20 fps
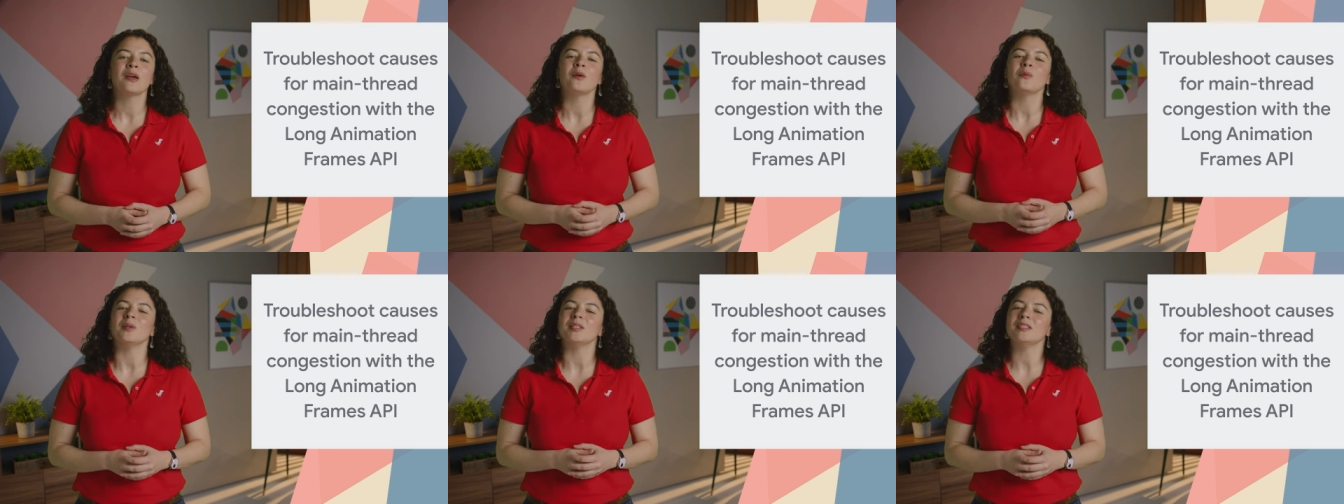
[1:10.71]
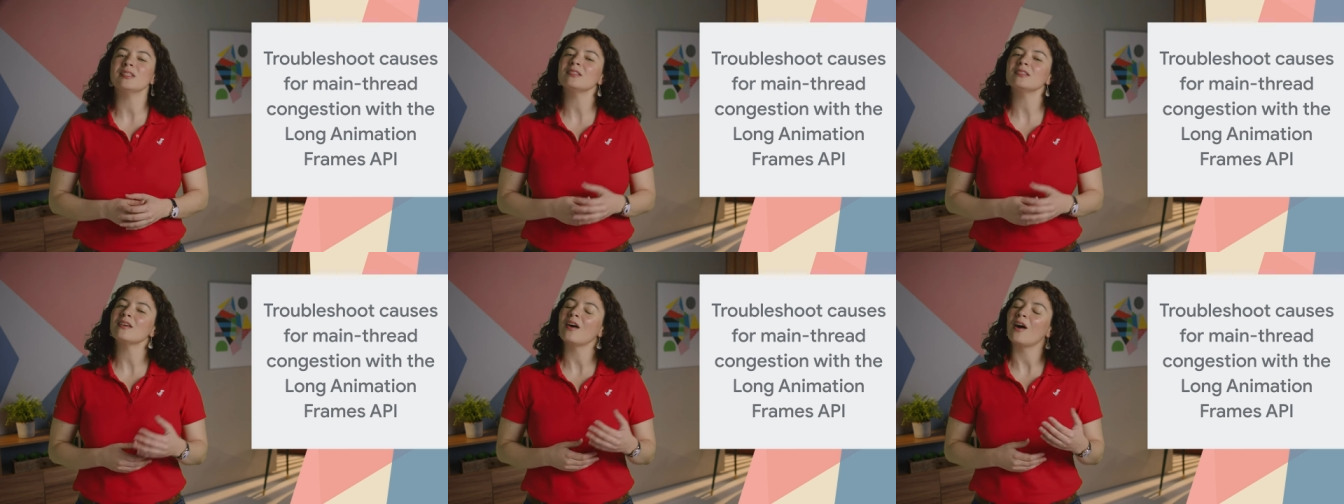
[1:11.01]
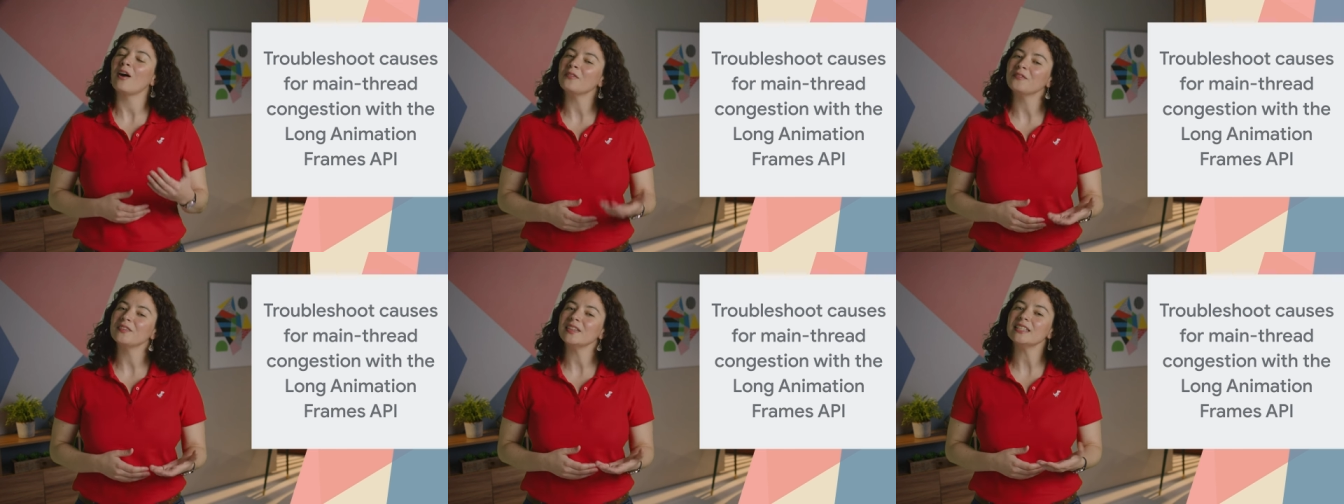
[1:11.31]
which is
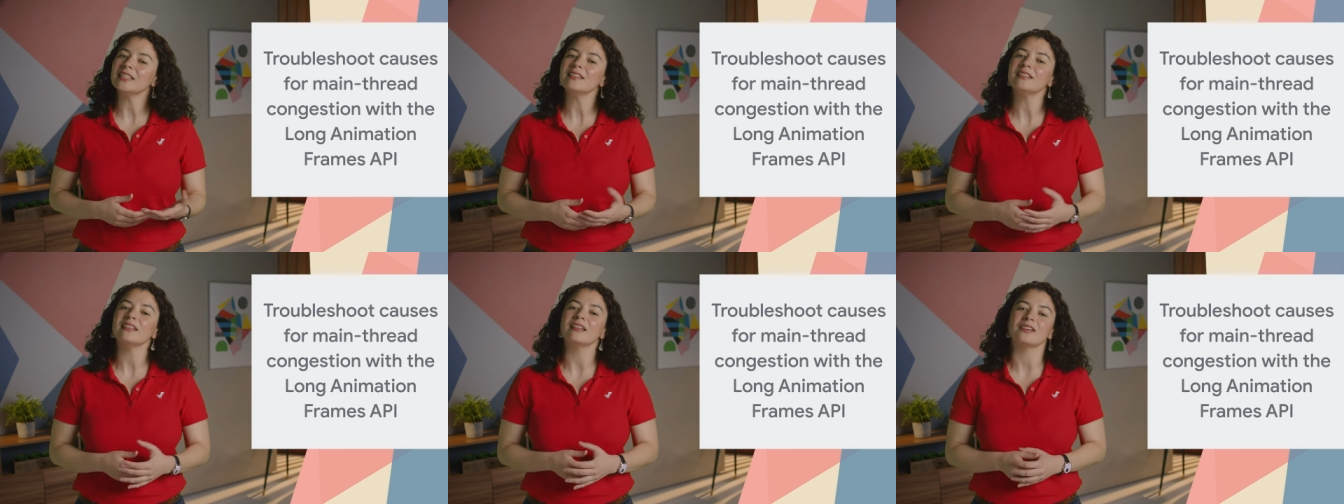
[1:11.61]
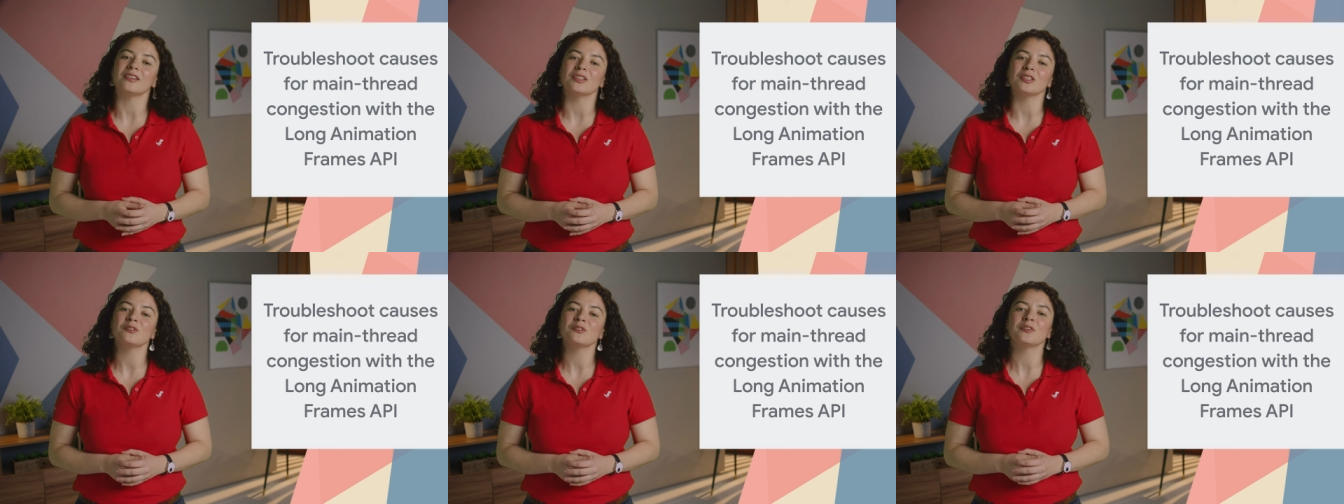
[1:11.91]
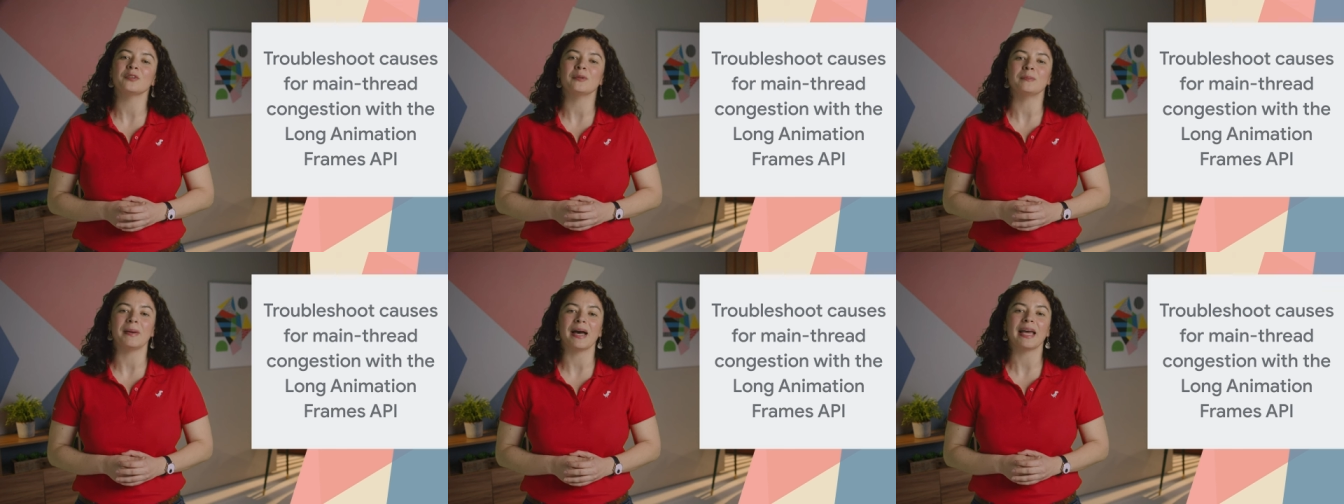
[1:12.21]
often the cause
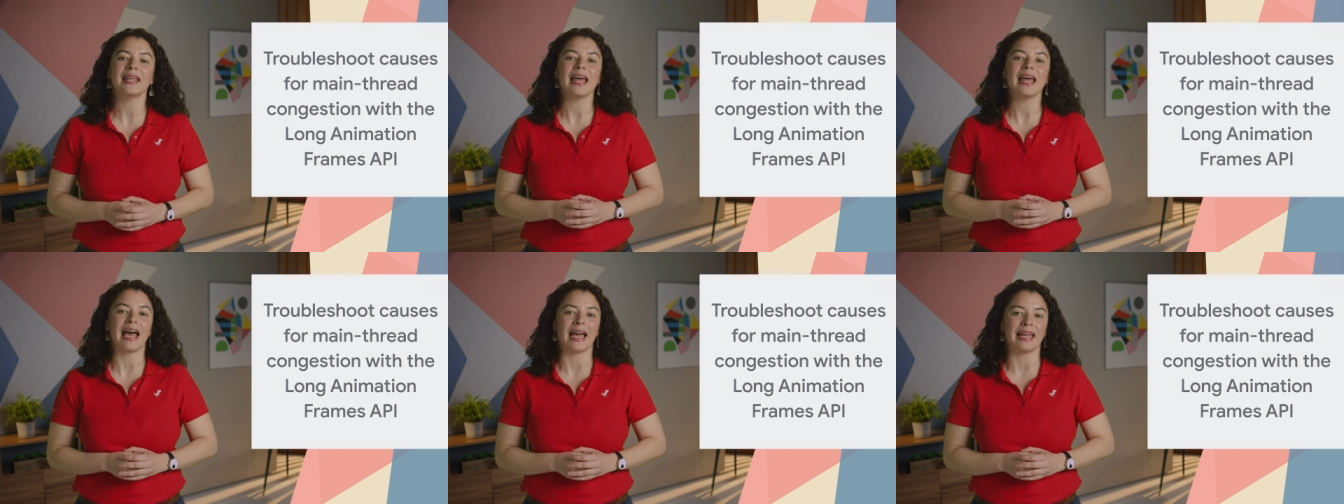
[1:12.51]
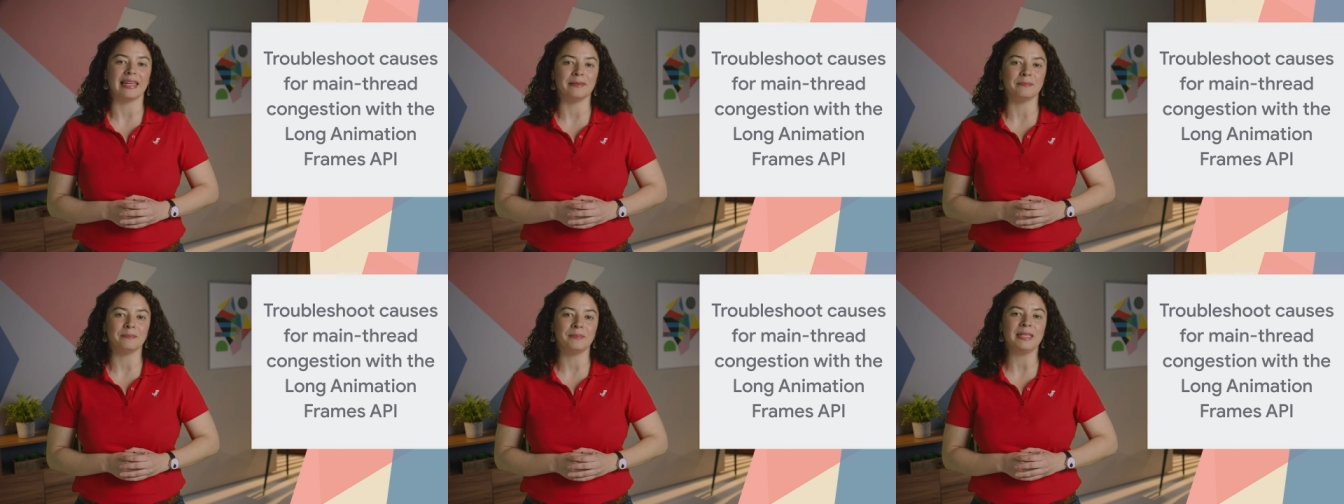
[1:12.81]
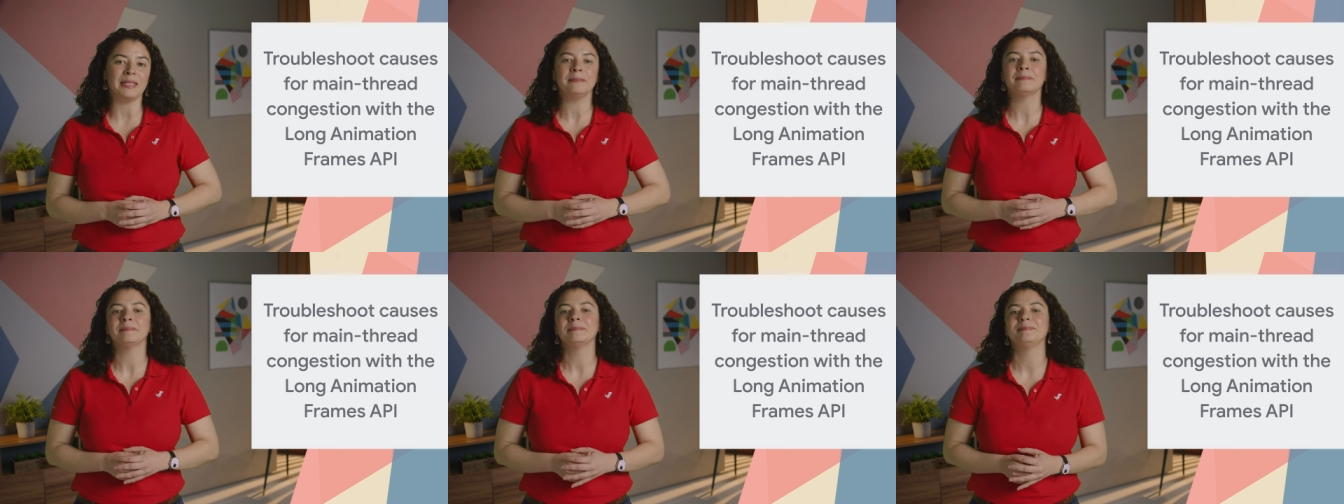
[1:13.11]
for bad I M
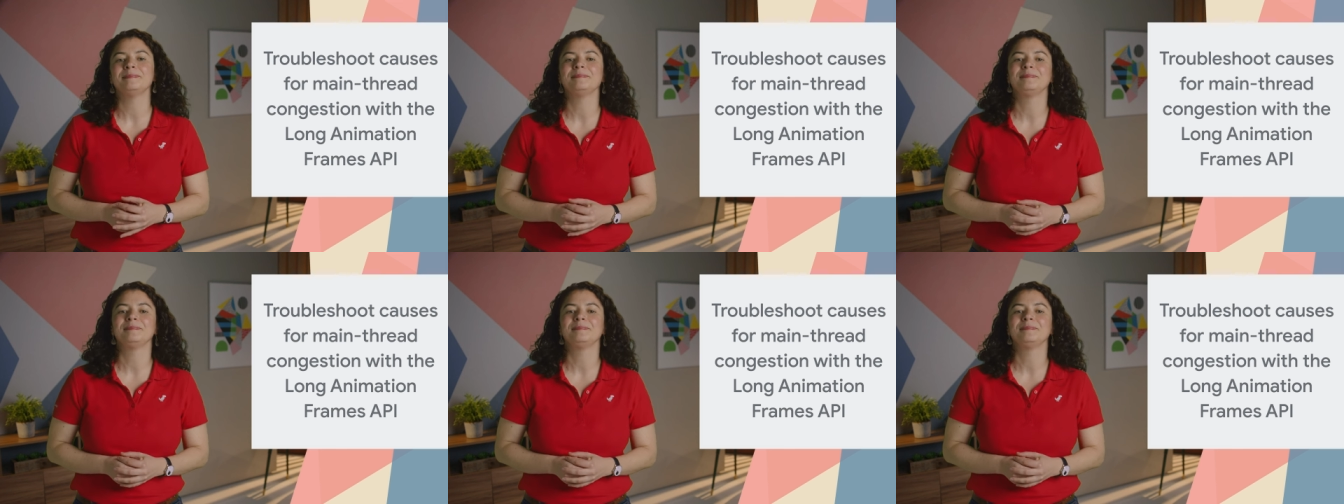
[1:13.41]
P.